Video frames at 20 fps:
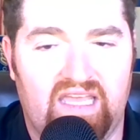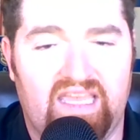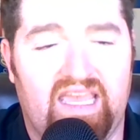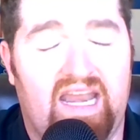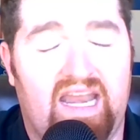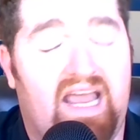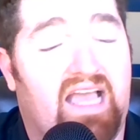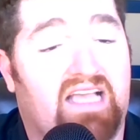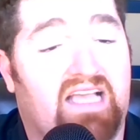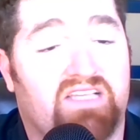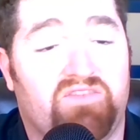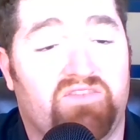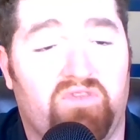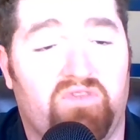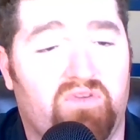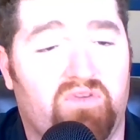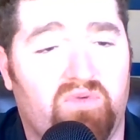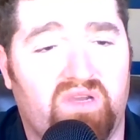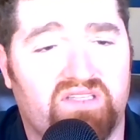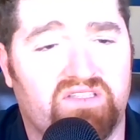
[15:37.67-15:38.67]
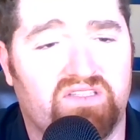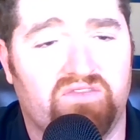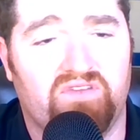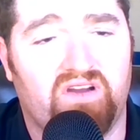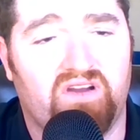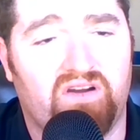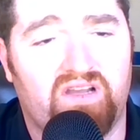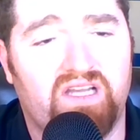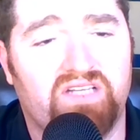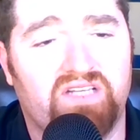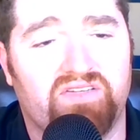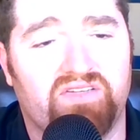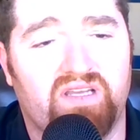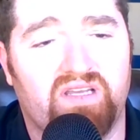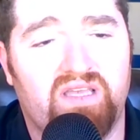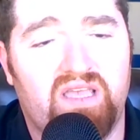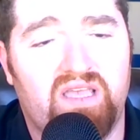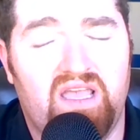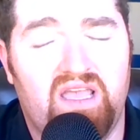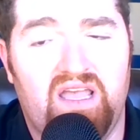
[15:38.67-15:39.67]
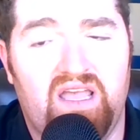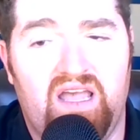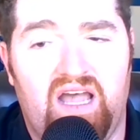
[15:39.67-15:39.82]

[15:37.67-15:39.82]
like it has for the rest of our country.